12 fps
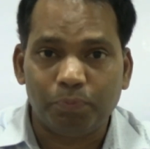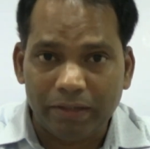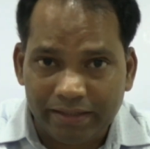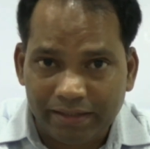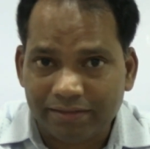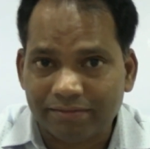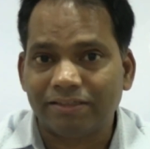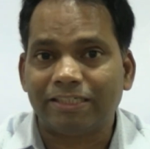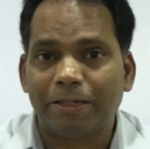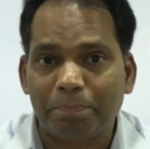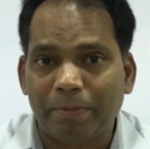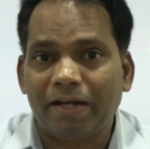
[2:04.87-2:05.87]
please
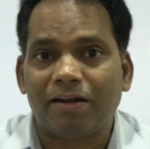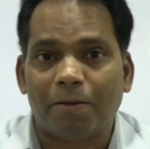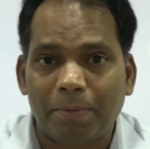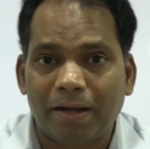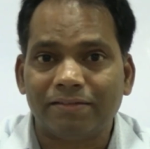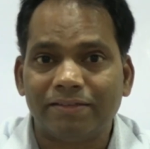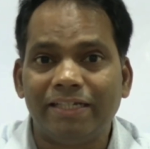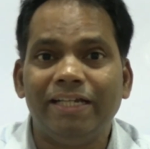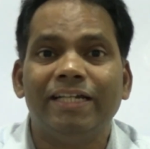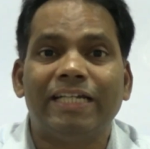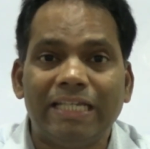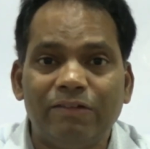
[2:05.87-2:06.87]
depend upon
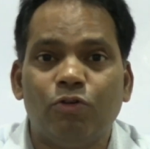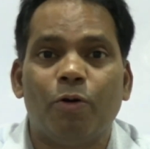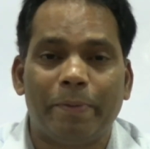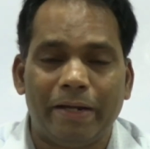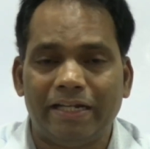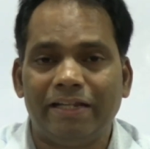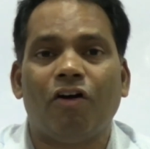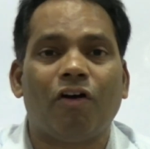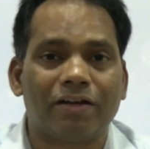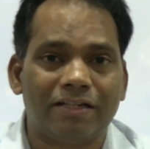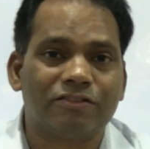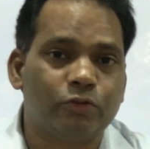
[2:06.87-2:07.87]
the DOPT
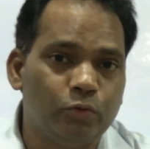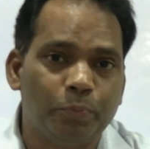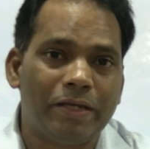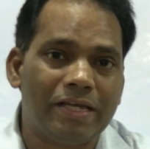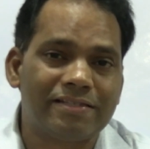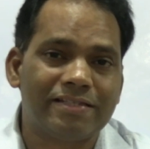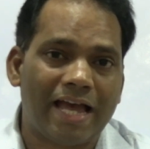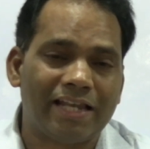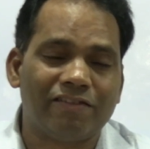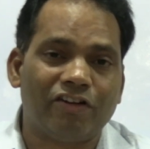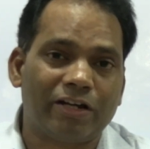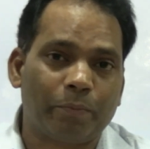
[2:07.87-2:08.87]
or else UPSC
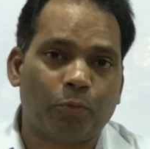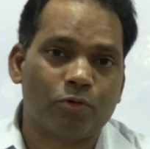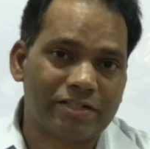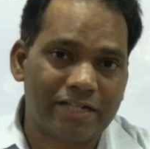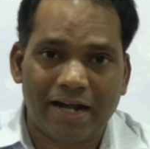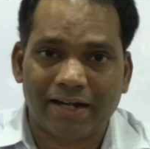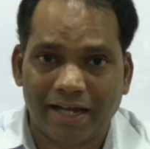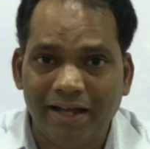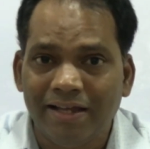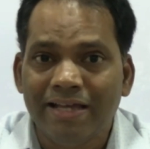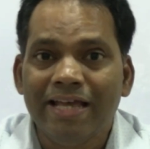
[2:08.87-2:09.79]
annual reports data